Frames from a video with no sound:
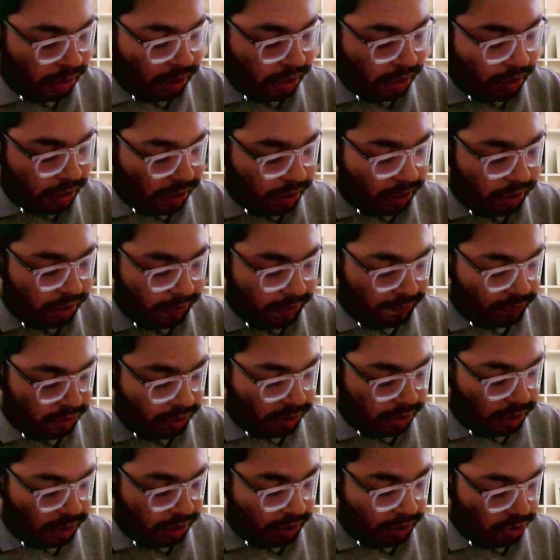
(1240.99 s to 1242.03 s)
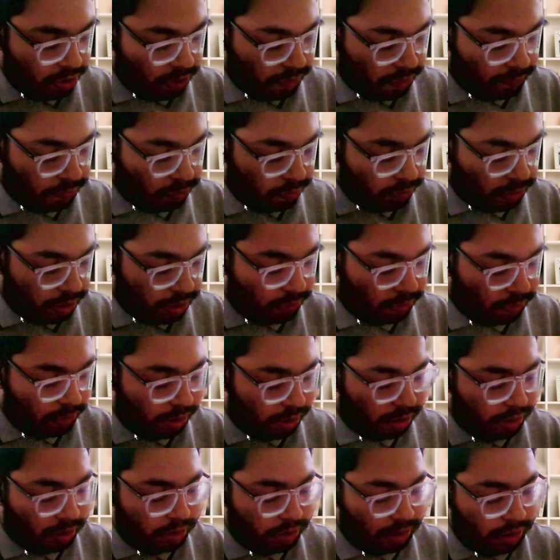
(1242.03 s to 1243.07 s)
And after that, you have to calculate
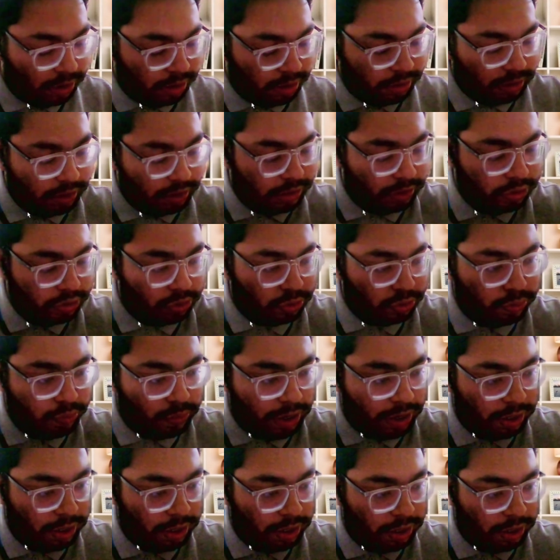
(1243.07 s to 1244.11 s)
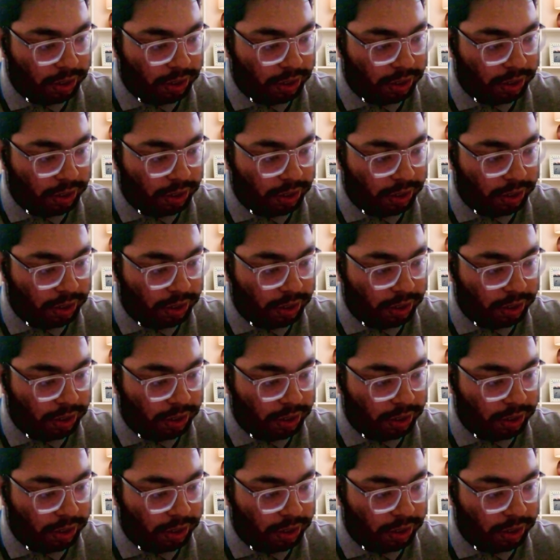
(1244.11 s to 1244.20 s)
the square root.